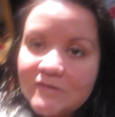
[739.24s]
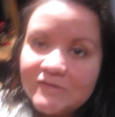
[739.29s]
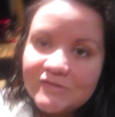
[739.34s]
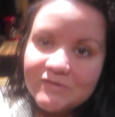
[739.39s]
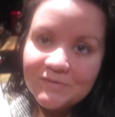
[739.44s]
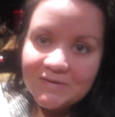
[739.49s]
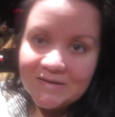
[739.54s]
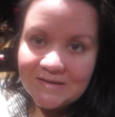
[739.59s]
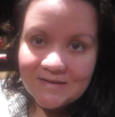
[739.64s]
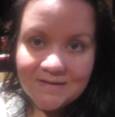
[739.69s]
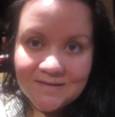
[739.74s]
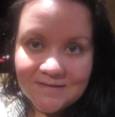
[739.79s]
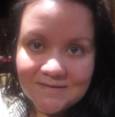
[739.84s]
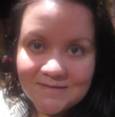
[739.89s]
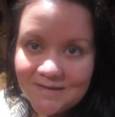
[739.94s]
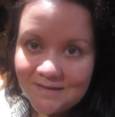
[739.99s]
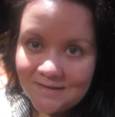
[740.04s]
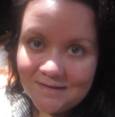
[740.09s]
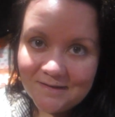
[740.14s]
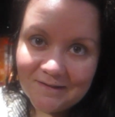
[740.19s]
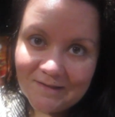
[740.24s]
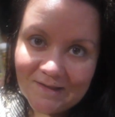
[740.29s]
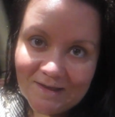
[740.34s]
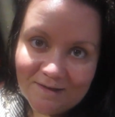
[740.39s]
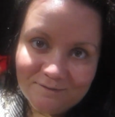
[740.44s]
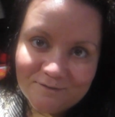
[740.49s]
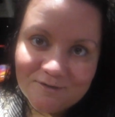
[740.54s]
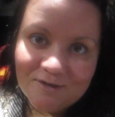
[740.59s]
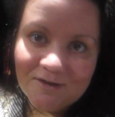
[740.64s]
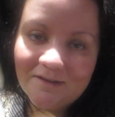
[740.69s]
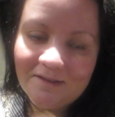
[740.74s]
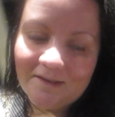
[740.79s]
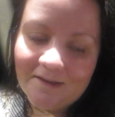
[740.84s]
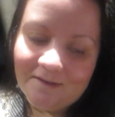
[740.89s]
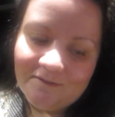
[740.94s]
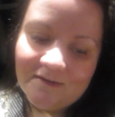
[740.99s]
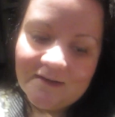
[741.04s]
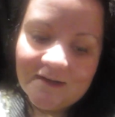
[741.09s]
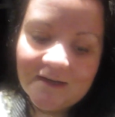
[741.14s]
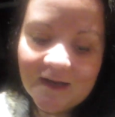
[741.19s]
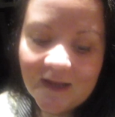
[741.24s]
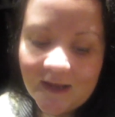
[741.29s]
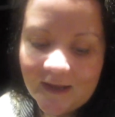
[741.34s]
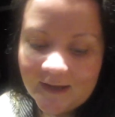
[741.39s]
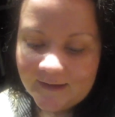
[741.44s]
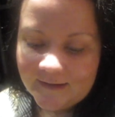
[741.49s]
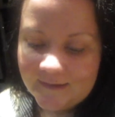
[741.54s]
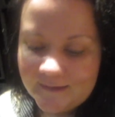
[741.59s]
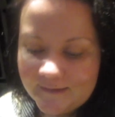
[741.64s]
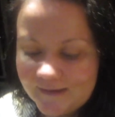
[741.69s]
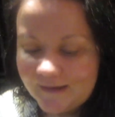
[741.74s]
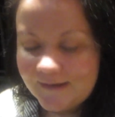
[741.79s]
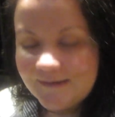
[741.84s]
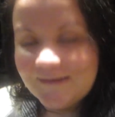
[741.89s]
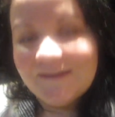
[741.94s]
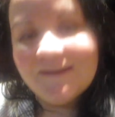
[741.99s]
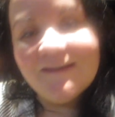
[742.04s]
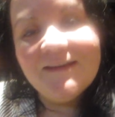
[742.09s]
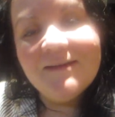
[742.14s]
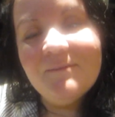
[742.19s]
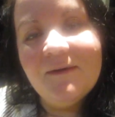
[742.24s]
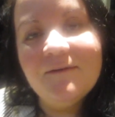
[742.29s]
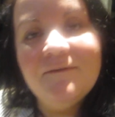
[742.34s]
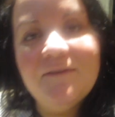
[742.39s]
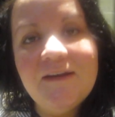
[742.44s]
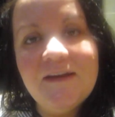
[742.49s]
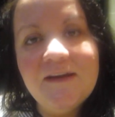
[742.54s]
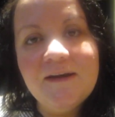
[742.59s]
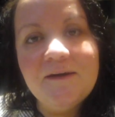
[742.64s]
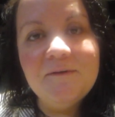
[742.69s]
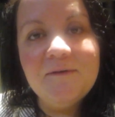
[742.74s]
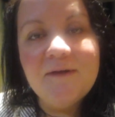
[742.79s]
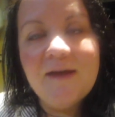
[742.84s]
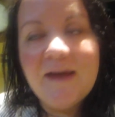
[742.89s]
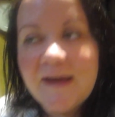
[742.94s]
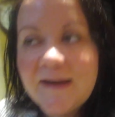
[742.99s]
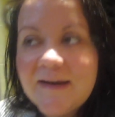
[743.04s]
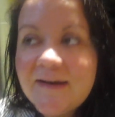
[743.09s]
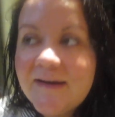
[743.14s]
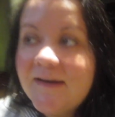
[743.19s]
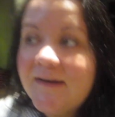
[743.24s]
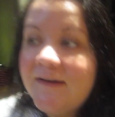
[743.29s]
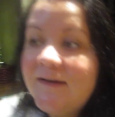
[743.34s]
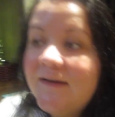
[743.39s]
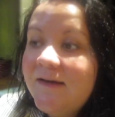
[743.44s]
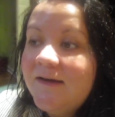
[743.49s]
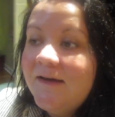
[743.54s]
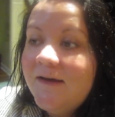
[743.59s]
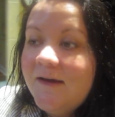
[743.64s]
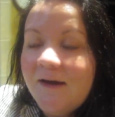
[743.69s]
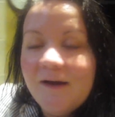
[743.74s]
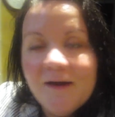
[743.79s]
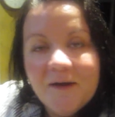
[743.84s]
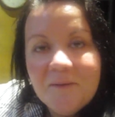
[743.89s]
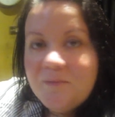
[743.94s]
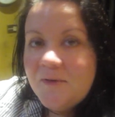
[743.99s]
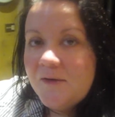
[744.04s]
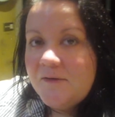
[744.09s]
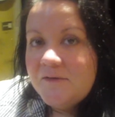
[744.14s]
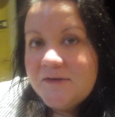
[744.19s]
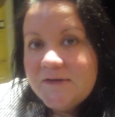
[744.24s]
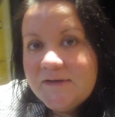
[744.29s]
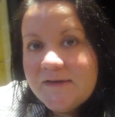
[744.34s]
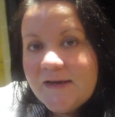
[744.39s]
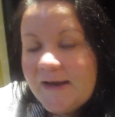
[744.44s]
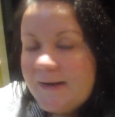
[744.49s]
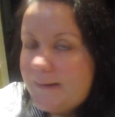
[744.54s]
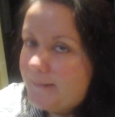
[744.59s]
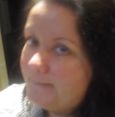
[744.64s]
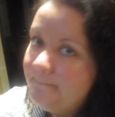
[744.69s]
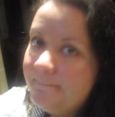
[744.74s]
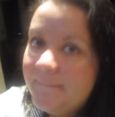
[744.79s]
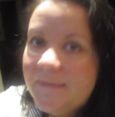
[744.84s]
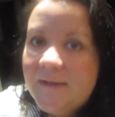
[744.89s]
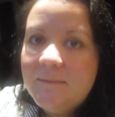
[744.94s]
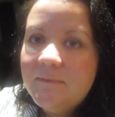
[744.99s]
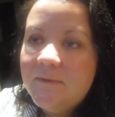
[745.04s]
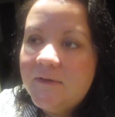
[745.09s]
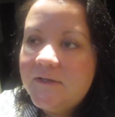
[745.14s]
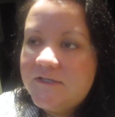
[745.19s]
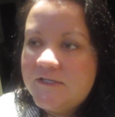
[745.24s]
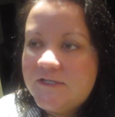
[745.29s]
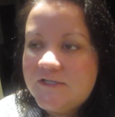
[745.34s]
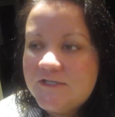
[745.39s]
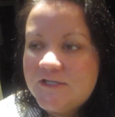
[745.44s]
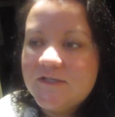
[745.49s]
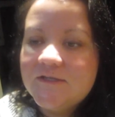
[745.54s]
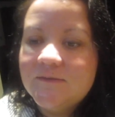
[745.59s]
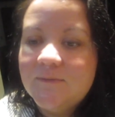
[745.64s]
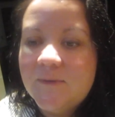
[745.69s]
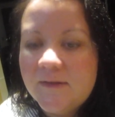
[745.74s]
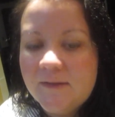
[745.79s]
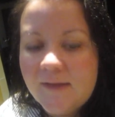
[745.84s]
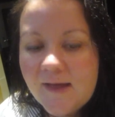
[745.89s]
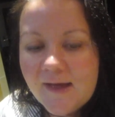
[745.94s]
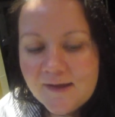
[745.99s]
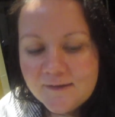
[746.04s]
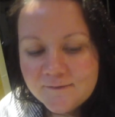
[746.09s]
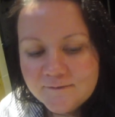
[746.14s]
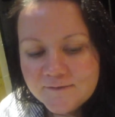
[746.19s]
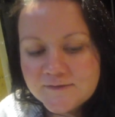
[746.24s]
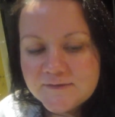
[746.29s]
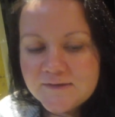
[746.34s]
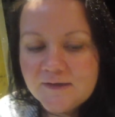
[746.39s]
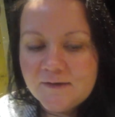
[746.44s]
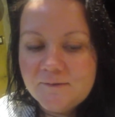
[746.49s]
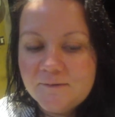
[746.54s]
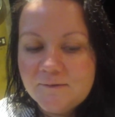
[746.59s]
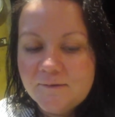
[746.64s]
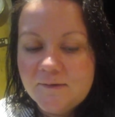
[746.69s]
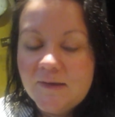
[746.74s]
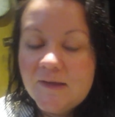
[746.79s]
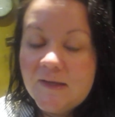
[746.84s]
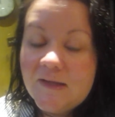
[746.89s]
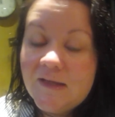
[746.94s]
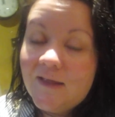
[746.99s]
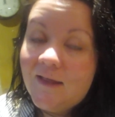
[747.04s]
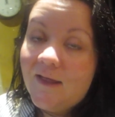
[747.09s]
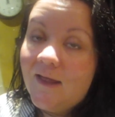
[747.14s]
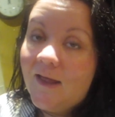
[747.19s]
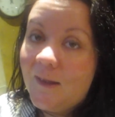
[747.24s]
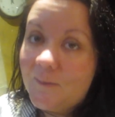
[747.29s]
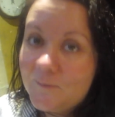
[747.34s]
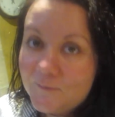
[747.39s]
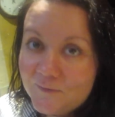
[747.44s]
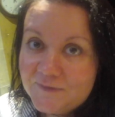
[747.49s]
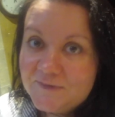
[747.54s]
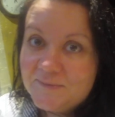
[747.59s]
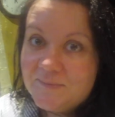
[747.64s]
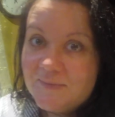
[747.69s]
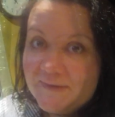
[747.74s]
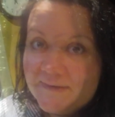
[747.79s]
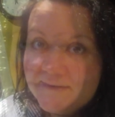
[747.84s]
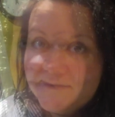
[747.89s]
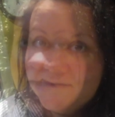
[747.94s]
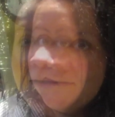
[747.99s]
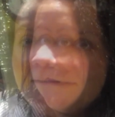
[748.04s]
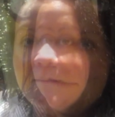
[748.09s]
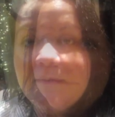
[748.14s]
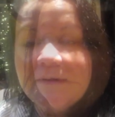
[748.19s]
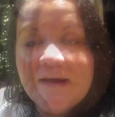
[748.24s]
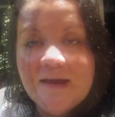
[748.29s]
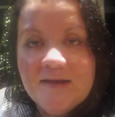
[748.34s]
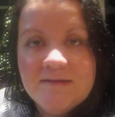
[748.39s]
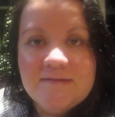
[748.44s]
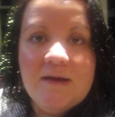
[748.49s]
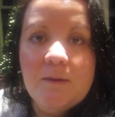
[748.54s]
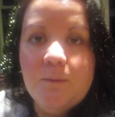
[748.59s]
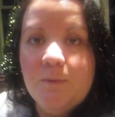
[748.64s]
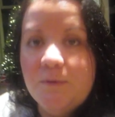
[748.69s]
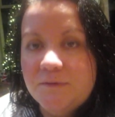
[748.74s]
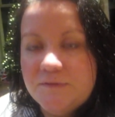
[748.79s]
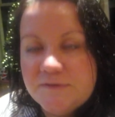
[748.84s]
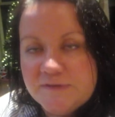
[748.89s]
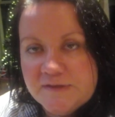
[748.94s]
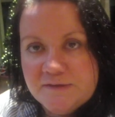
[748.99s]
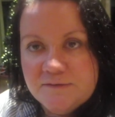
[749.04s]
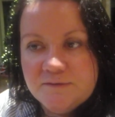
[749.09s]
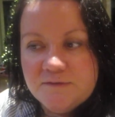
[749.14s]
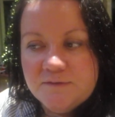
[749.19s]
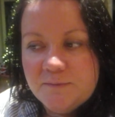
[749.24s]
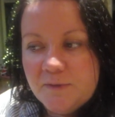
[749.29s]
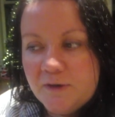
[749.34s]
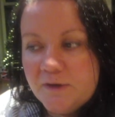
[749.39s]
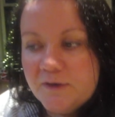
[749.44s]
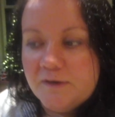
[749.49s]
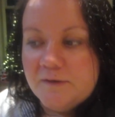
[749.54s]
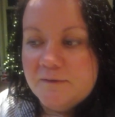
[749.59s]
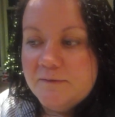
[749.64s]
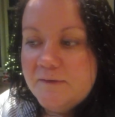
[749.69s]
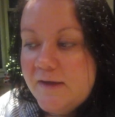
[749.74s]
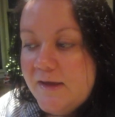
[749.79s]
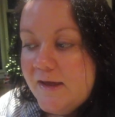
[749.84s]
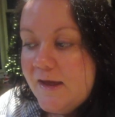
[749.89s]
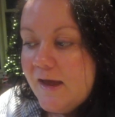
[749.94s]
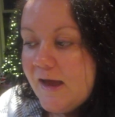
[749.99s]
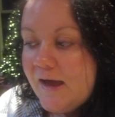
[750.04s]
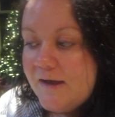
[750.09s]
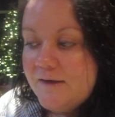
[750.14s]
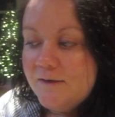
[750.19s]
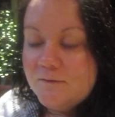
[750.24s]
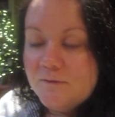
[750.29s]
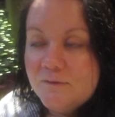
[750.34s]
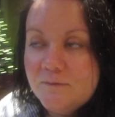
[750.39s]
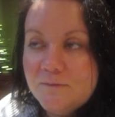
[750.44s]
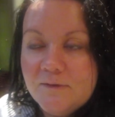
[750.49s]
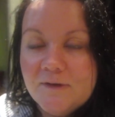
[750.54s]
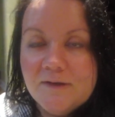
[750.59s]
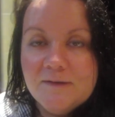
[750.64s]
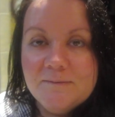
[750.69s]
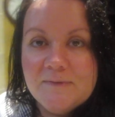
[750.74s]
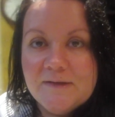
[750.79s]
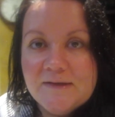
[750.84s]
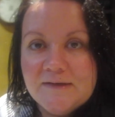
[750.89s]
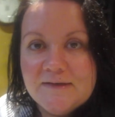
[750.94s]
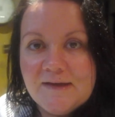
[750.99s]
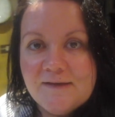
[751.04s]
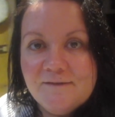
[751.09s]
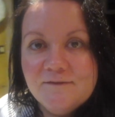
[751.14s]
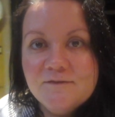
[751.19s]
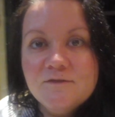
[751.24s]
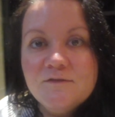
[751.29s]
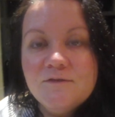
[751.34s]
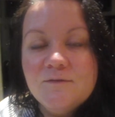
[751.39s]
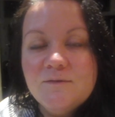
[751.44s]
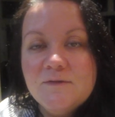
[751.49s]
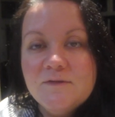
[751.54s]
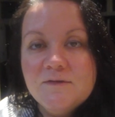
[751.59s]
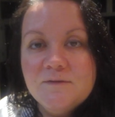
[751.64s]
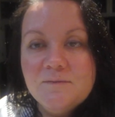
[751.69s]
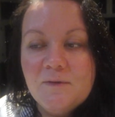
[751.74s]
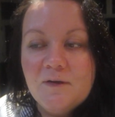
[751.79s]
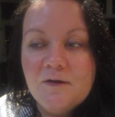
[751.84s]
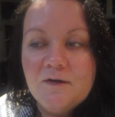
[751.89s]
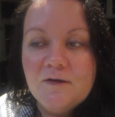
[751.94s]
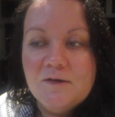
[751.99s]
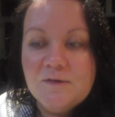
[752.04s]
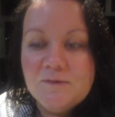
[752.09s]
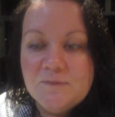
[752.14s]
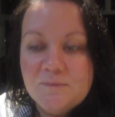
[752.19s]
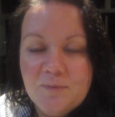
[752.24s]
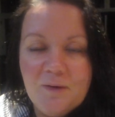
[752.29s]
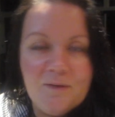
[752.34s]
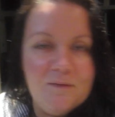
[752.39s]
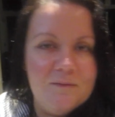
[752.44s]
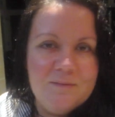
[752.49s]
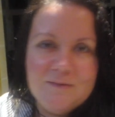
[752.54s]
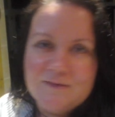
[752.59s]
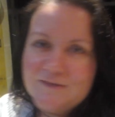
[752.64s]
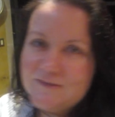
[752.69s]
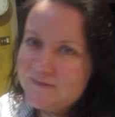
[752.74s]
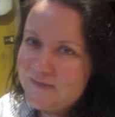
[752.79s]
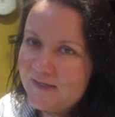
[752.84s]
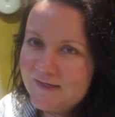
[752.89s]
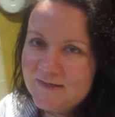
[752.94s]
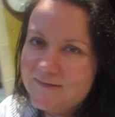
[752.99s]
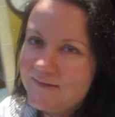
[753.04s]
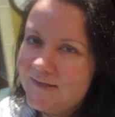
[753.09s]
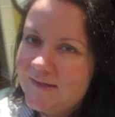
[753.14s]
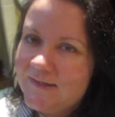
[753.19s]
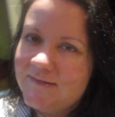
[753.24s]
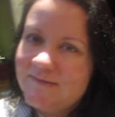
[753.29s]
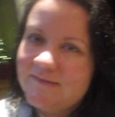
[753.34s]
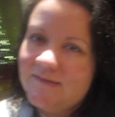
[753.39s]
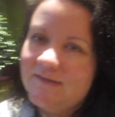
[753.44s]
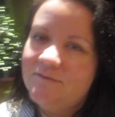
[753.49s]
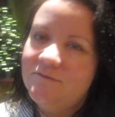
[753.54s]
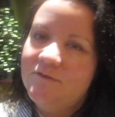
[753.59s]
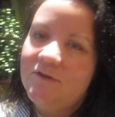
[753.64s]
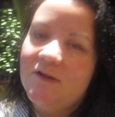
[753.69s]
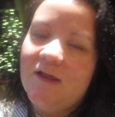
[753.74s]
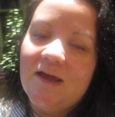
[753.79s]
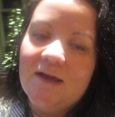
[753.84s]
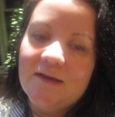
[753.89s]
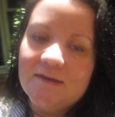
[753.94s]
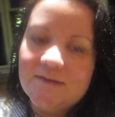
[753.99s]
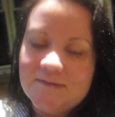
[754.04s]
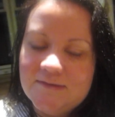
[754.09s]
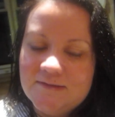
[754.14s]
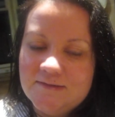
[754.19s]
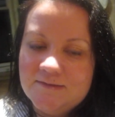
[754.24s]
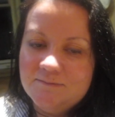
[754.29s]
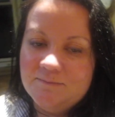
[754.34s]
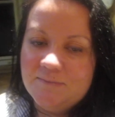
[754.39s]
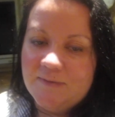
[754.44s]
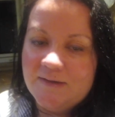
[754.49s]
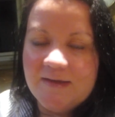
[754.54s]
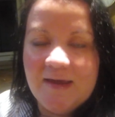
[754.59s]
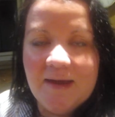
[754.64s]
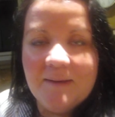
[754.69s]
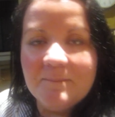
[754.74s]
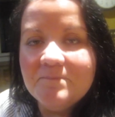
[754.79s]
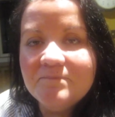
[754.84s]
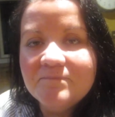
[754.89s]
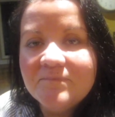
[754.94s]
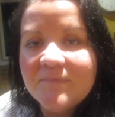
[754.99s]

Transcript: so it is a little after 11, and I did get my video edited uploaded and published. It just went live, so I'm going to bed. But guys, I will see you tomorrow. I don't know what me and David are doing tomorrow. Probably just taking it easy and relaxing. But yeah,